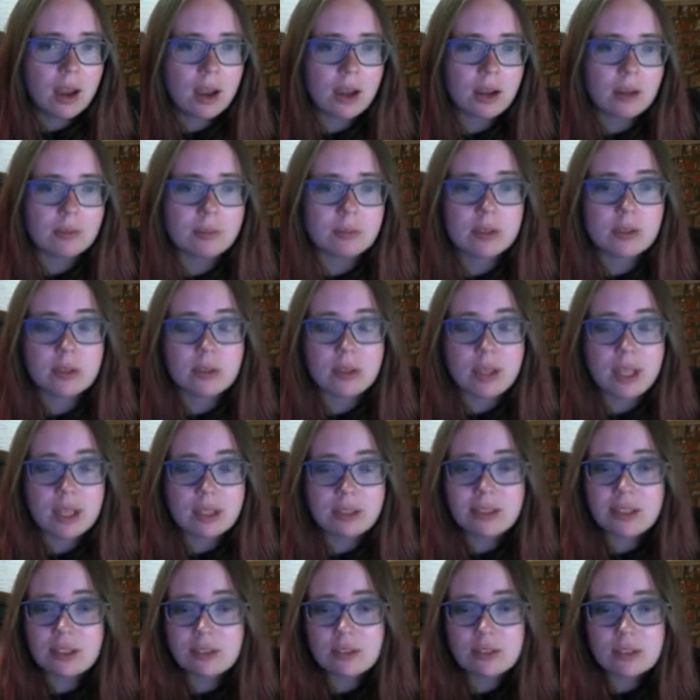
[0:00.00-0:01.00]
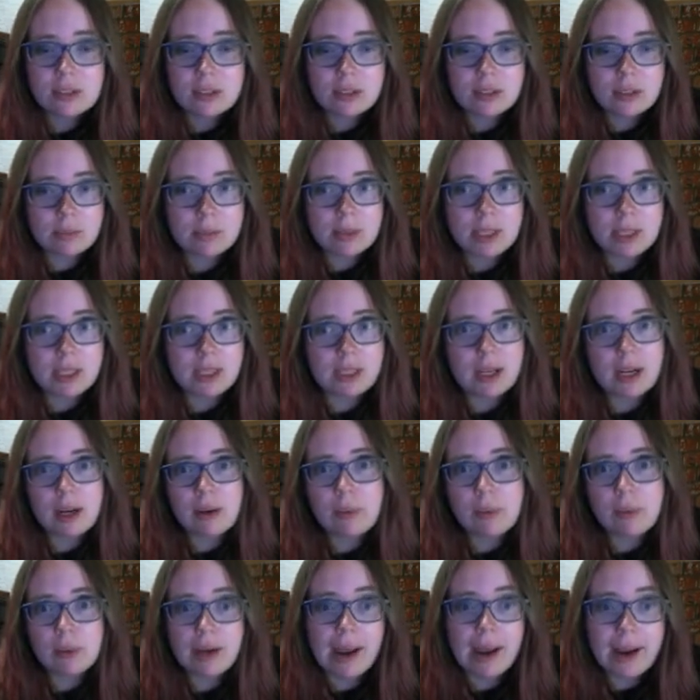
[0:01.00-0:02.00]
Um, so that's actually something that
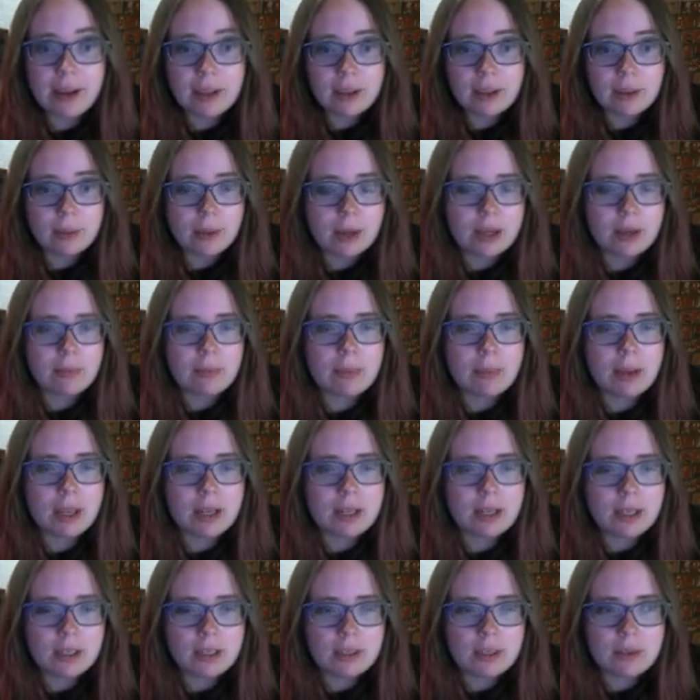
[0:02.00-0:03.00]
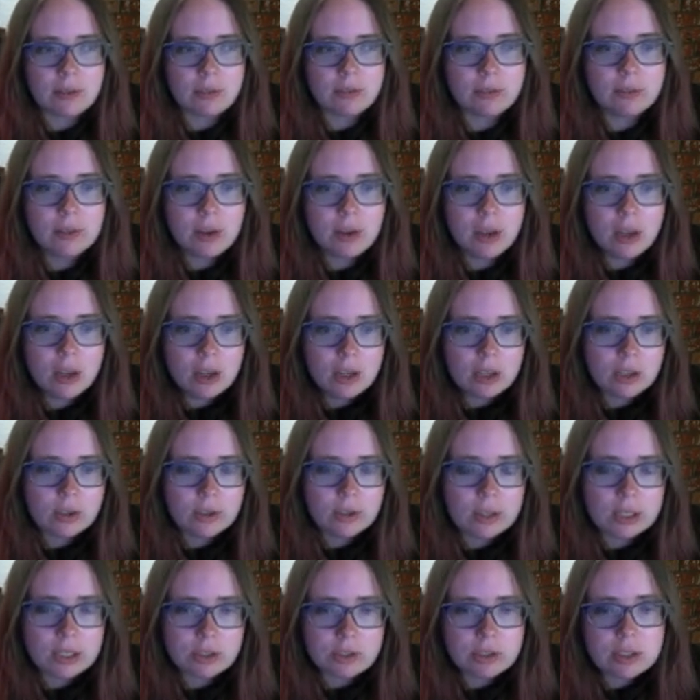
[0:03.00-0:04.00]
I would highly recommend if
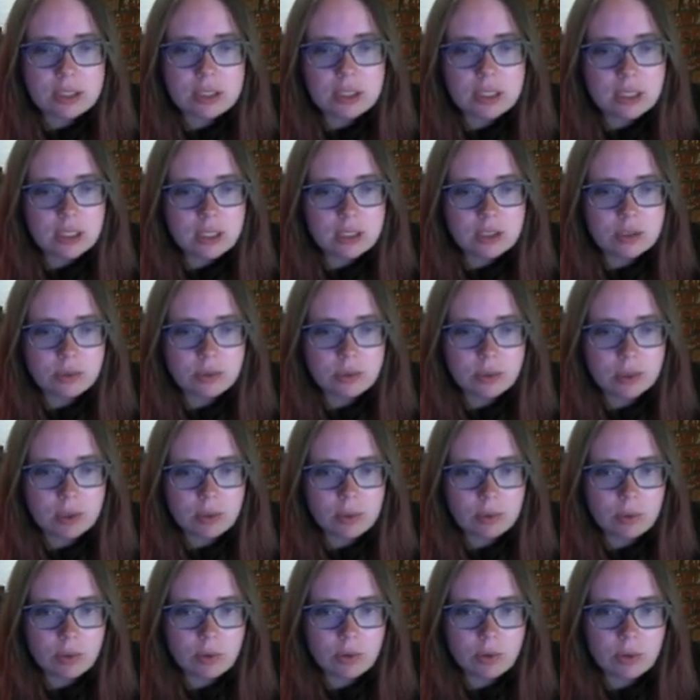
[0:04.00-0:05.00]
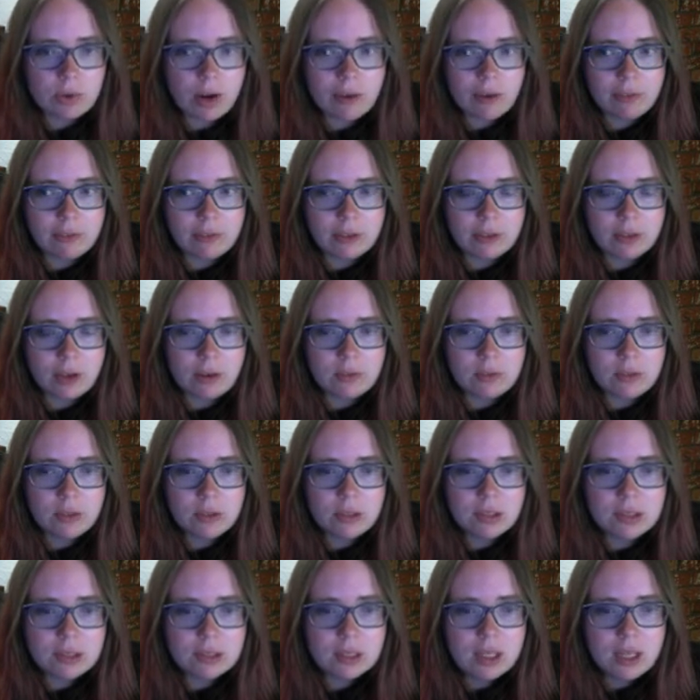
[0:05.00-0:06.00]
you're interested in doing your own graphic
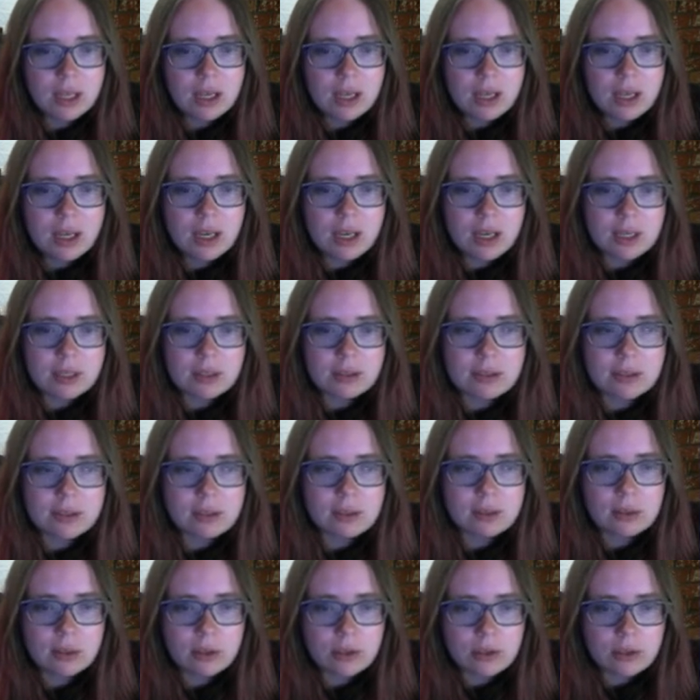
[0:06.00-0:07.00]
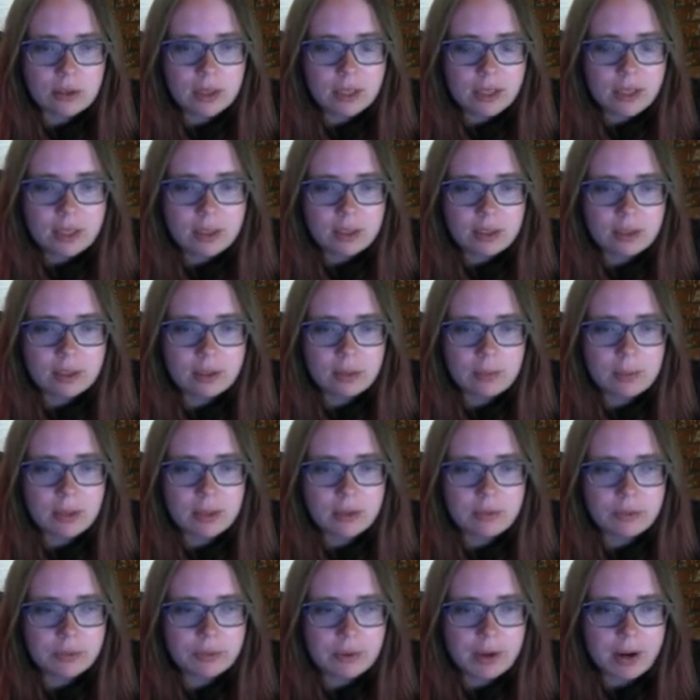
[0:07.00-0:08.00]
novels is learning a little bit
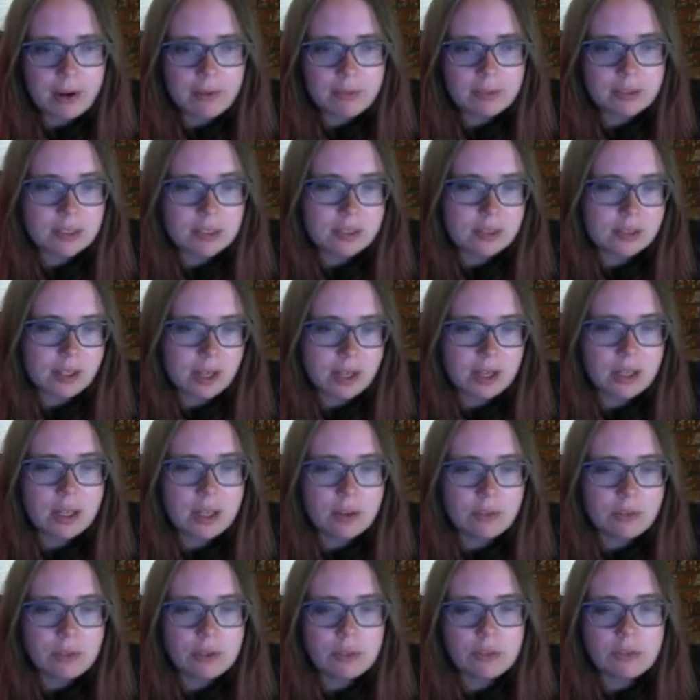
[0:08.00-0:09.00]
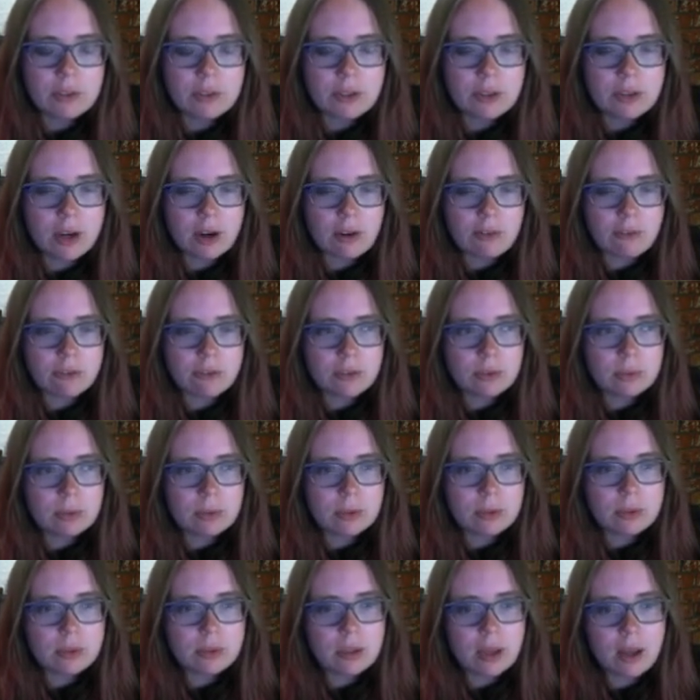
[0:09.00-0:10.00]
of the graphic design if you feel
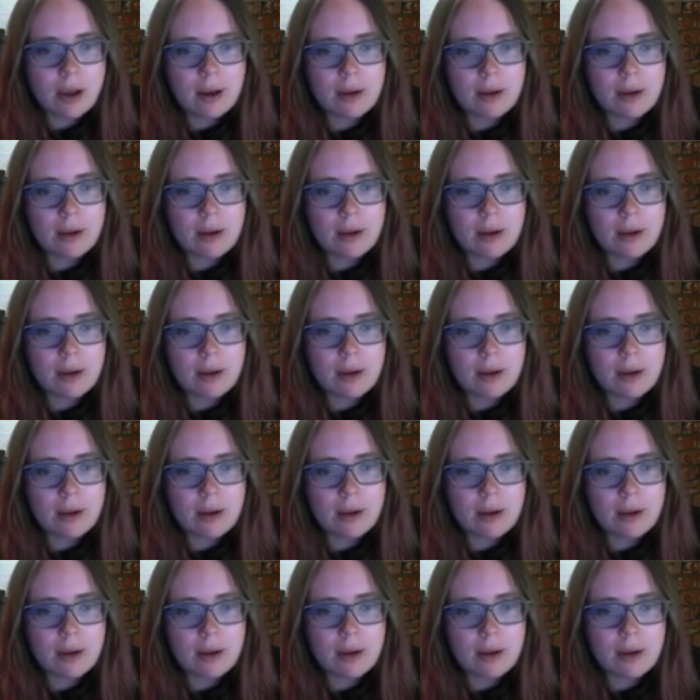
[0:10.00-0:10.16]
comfortable.